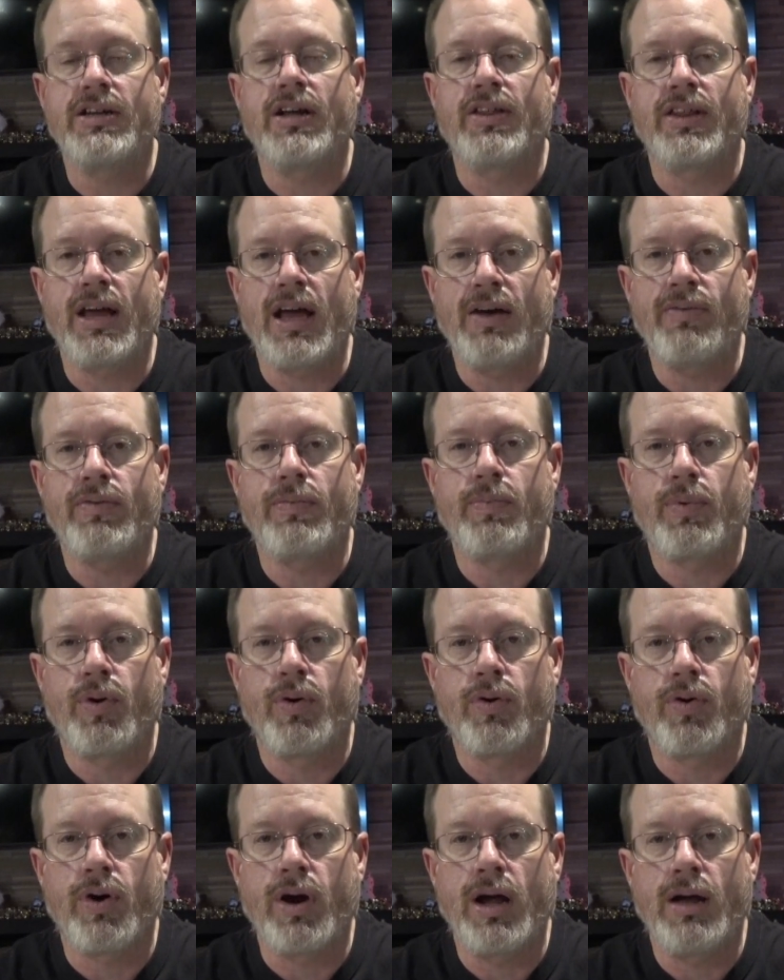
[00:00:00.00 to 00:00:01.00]
Now they have a
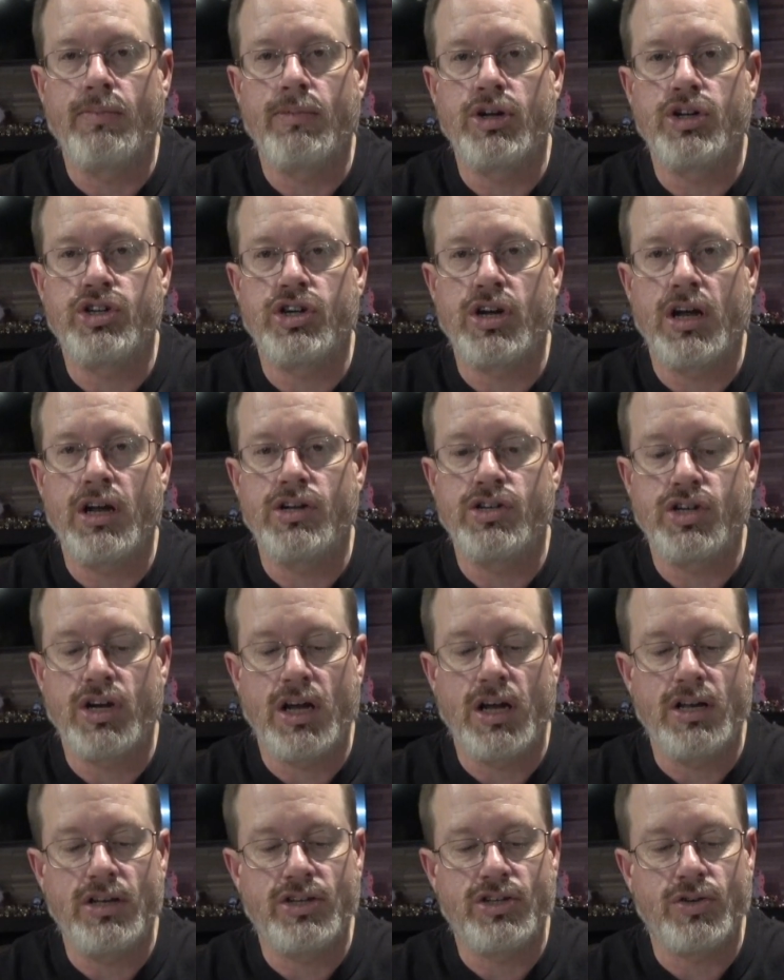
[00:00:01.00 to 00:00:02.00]
program at
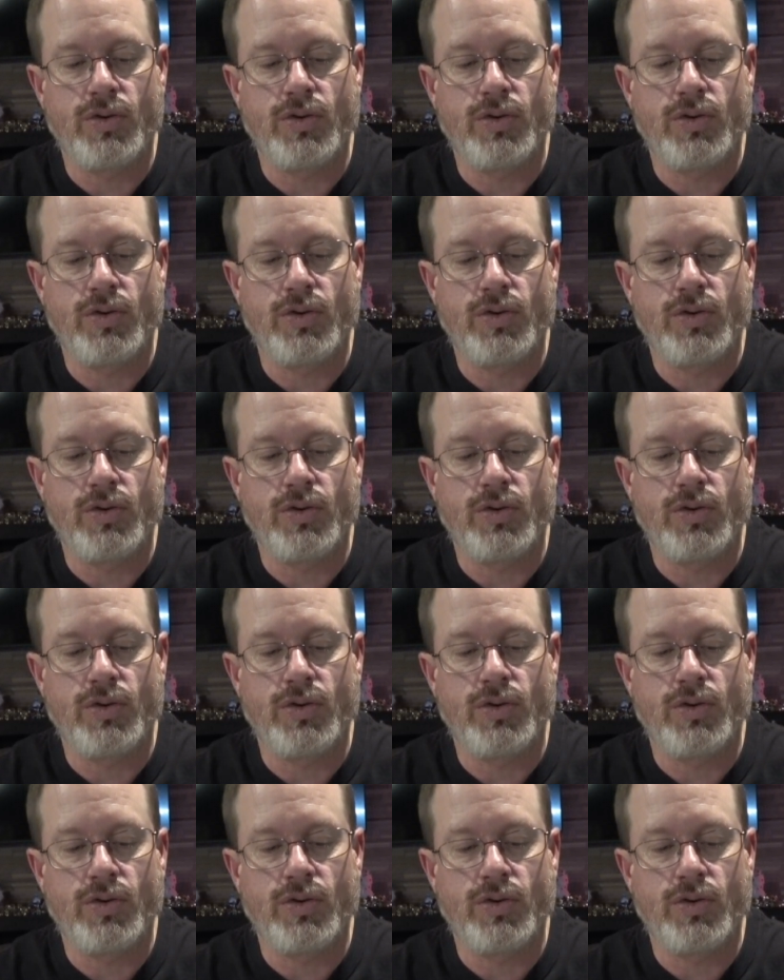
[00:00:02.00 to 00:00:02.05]
JJ's.